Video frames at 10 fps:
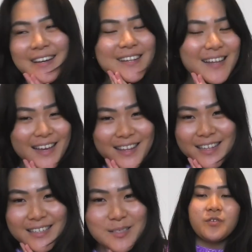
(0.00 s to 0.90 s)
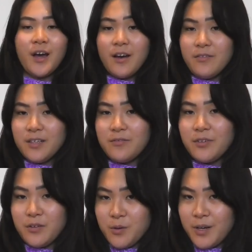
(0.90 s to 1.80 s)
like this. If you have any
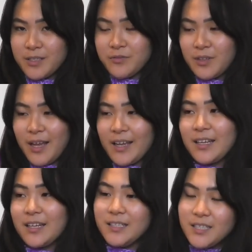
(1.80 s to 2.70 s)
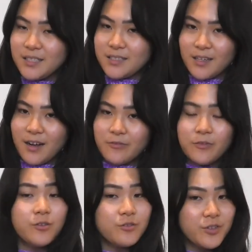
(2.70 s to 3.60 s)
video requests for like knitting stuff
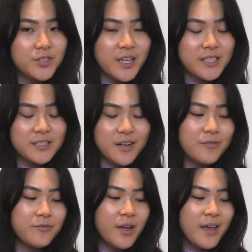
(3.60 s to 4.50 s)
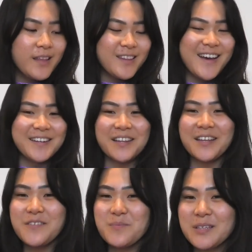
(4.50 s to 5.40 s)
or crochet stuff, then
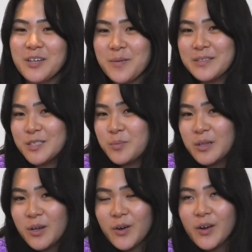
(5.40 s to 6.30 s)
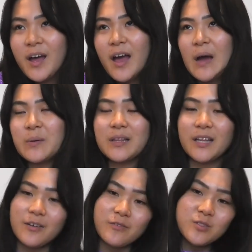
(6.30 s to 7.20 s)
leave them in the comments below. I would
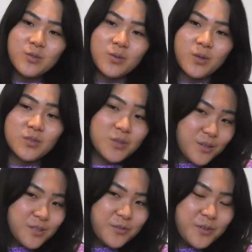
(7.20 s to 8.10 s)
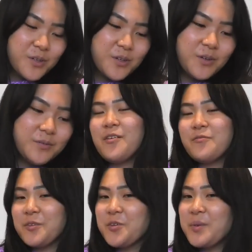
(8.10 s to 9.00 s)
love to do those for you.
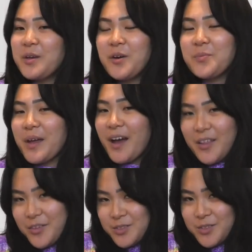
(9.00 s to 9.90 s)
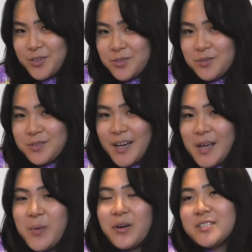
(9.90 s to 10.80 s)
Follow me on my other socials.
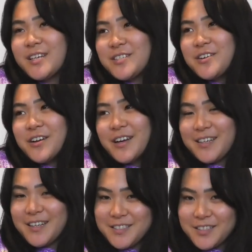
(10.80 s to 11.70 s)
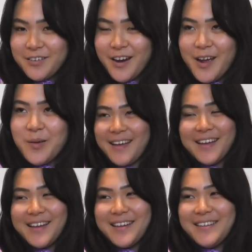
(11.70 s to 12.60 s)
I'm on TikTok and Instagram,
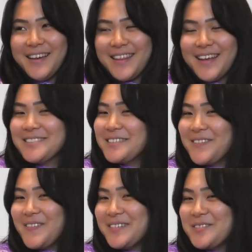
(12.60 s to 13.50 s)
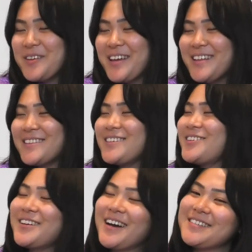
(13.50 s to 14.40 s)
and yeah, that's going to be it. Thank you
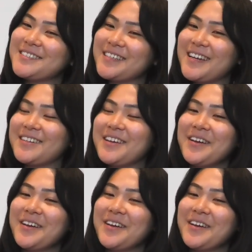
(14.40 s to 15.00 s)
guys again